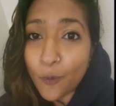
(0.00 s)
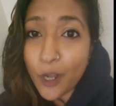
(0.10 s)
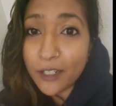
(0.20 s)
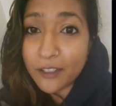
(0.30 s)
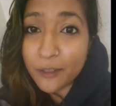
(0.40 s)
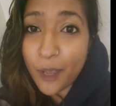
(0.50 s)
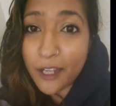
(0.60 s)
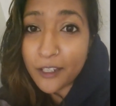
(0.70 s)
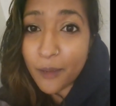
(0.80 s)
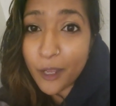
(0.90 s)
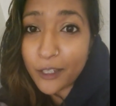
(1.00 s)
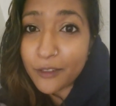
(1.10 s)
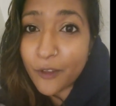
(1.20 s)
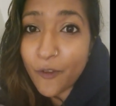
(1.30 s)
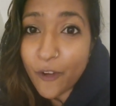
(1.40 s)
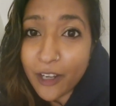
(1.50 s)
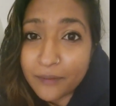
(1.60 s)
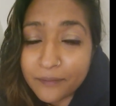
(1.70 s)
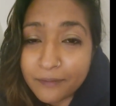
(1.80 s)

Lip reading: once this pandemic is over.